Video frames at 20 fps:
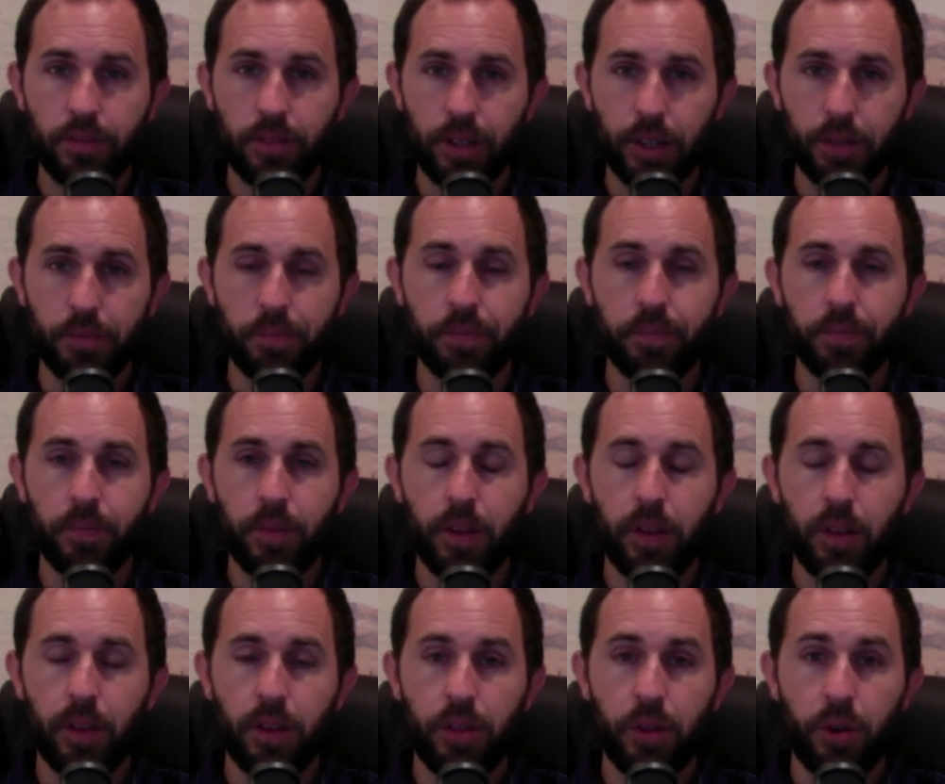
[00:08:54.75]
right?
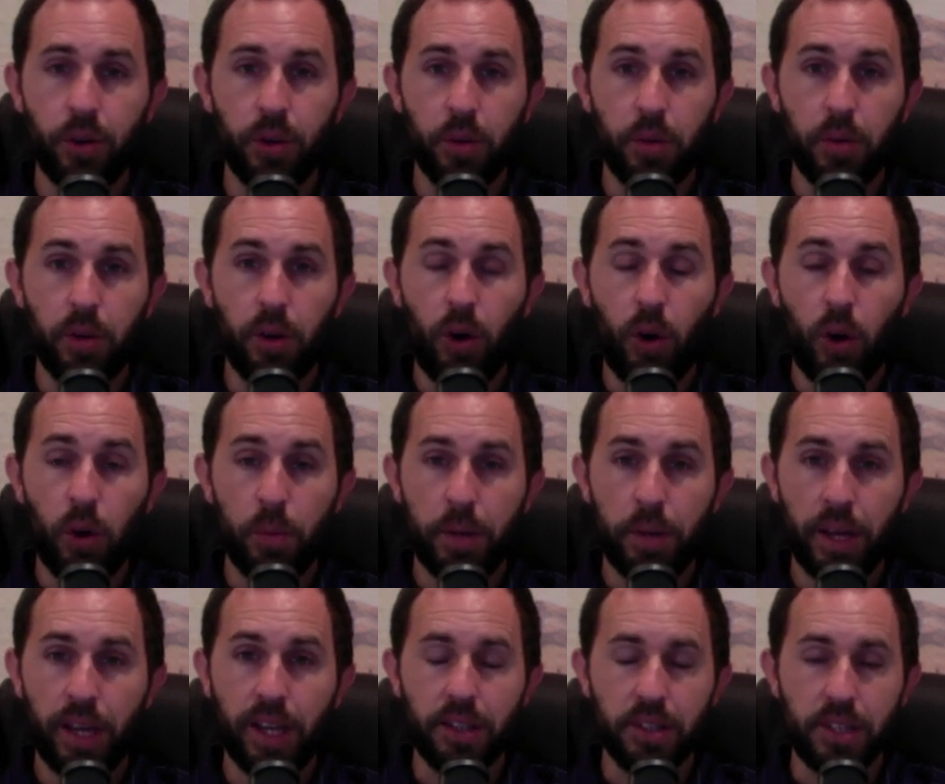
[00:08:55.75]
They're all
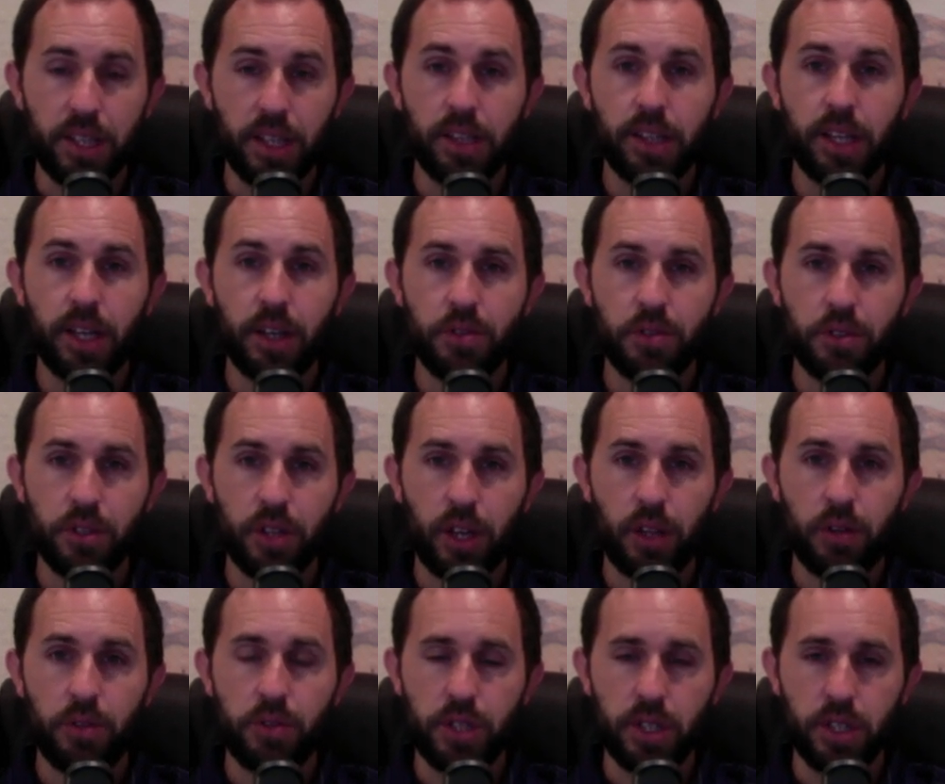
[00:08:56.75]
paying
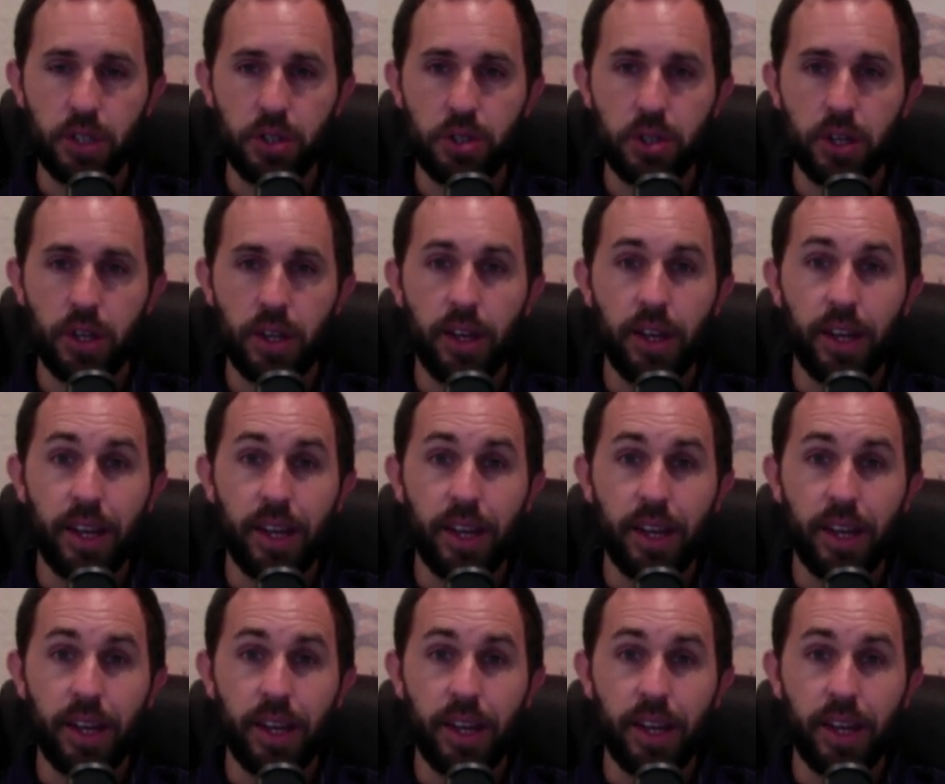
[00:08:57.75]
$10,000 each,